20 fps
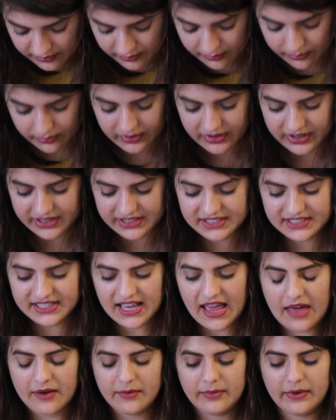a really
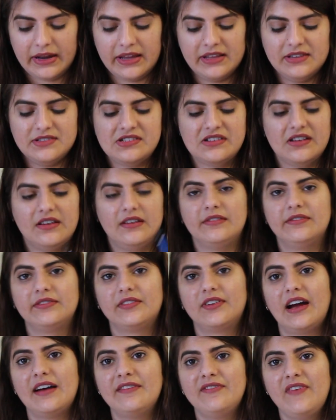sad range of
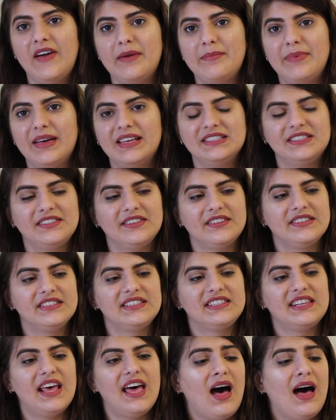graphite
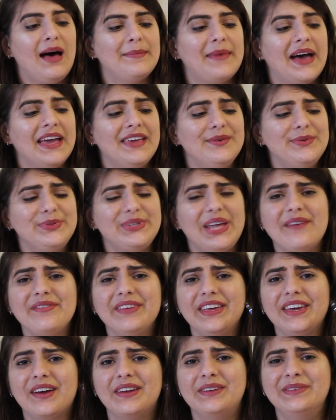pencils. I used to have
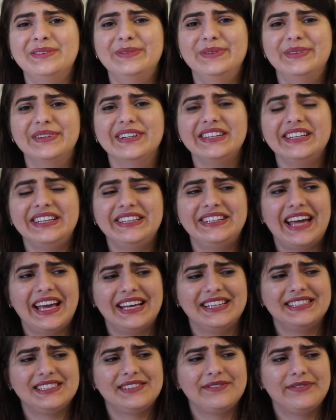like a really
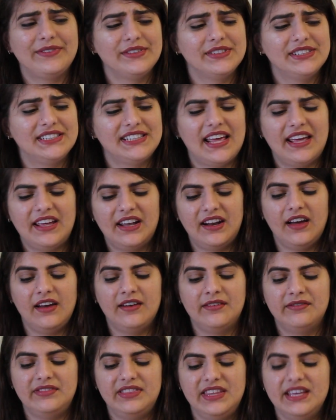nice full set
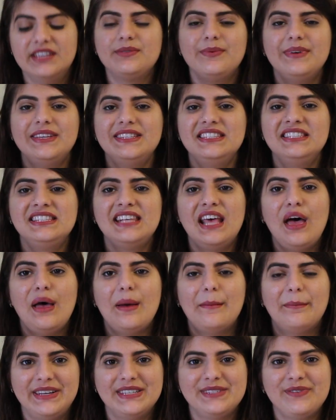of these ones,
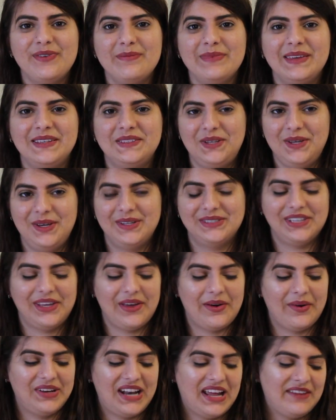but it's from like 2 years
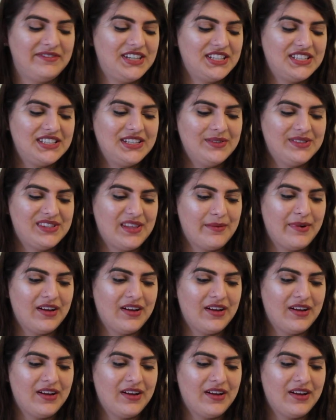ago, and I just used them